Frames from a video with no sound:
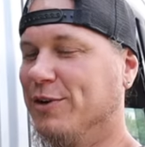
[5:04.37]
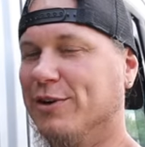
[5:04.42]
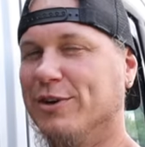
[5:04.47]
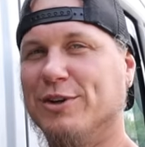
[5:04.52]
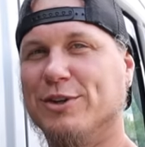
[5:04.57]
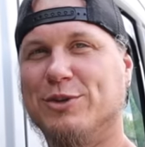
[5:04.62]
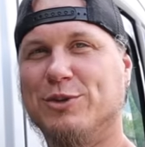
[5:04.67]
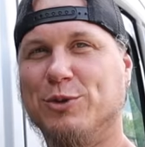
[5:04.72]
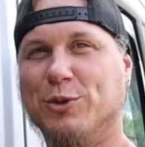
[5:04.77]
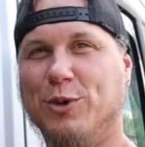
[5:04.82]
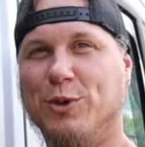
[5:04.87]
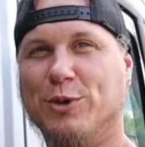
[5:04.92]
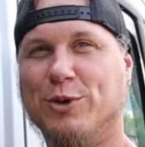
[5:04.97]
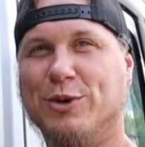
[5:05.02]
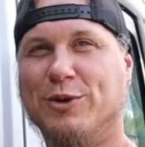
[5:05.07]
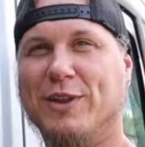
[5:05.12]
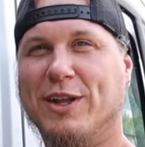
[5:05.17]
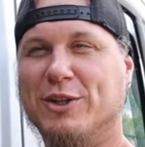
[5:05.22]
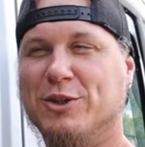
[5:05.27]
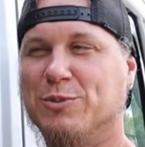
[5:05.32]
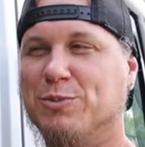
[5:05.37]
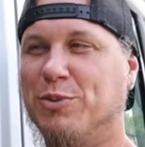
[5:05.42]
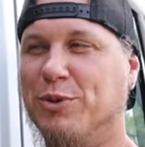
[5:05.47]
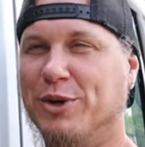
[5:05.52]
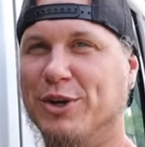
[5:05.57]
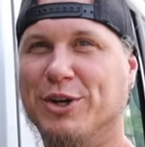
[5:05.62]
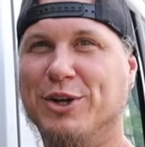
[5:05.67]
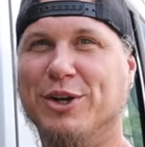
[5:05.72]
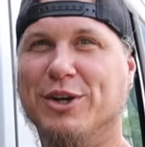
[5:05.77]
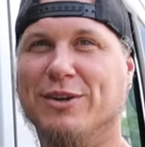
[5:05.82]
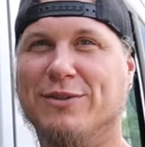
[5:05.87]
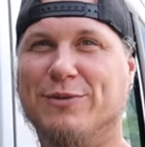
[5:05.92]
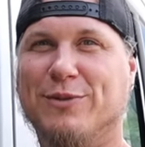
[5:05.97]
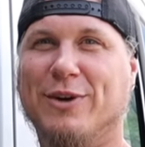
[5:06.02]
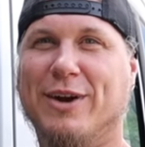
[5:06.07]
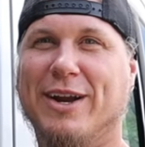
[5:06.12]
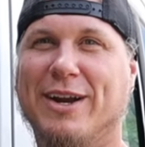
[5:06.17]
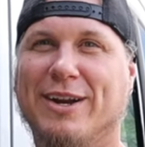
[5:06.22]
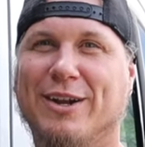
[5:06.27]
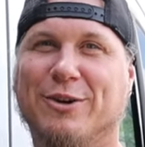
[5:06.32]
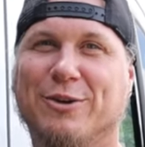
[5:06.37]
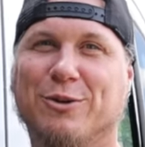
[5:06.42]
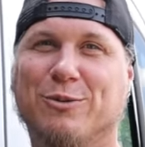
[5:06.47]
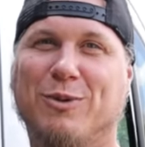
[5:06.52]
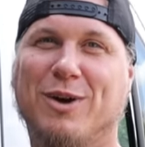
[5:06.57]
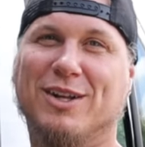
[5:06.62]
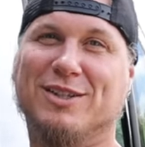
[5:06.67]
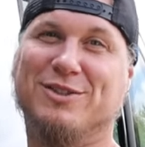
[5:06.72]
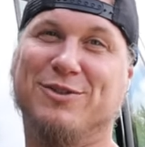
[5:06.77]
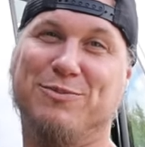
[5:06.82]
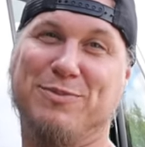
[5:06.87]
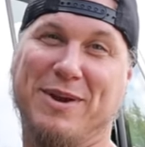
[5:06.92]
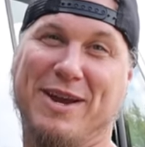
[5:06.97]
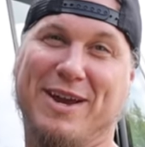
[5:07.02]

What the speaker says: you're into solar, that's pretty good for 800 watts of